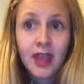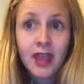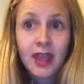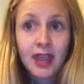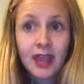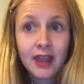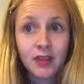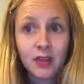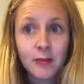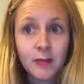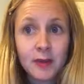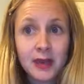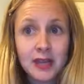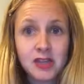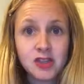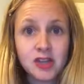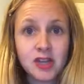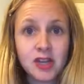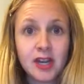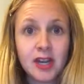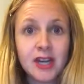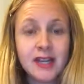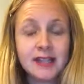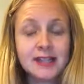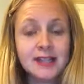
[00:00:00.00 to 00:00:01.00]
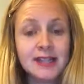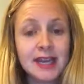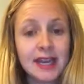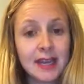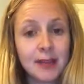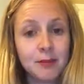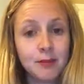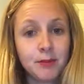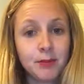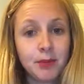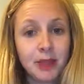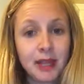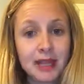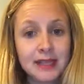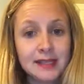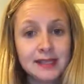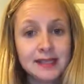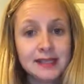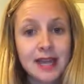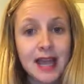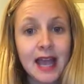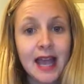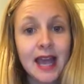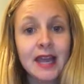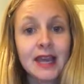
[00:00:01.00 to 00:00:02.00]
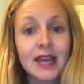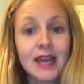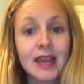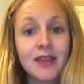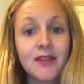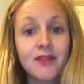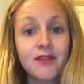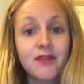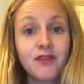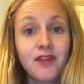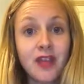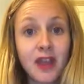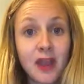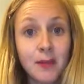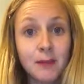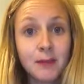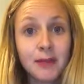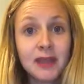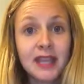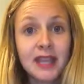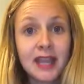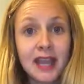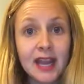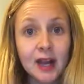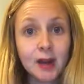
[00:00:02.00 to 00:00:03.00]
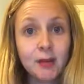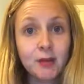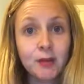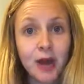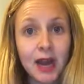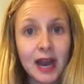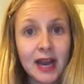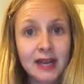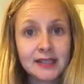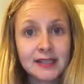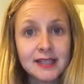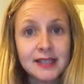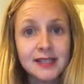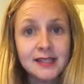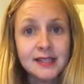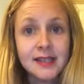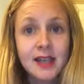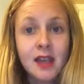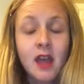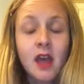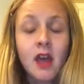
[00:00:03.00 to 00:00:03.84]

and the patient has taken place at a family care practice.